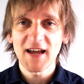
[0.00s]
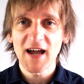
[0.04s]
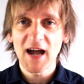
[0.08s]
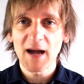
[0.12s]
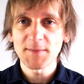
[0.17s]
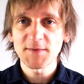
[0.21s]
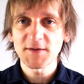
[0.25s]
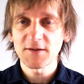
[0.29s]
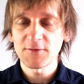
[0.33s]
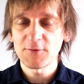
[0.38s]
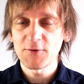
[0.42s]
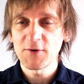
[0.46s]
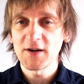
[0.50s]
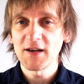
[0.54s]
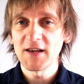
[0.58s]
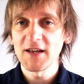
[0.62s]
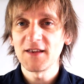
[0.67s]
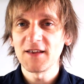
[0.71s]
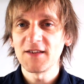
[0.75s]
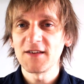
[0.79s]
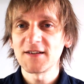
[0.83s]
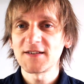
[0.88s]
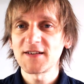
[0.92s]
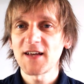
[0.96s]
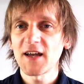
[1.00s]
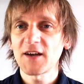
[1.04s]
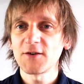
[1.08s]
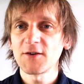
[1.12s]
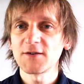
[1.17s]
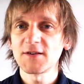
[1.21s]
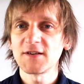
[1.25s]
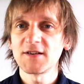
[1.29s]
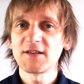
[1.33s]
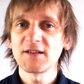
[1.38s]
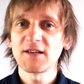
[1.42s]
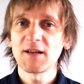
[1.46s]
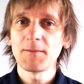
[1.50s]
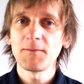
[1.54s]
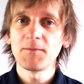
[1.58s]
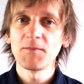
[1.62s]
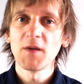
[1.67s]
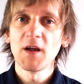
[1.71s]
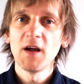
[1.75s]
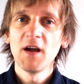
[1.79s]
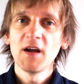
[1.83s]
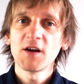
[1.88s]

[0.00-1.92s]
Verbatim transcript: apps really in this ecosystem,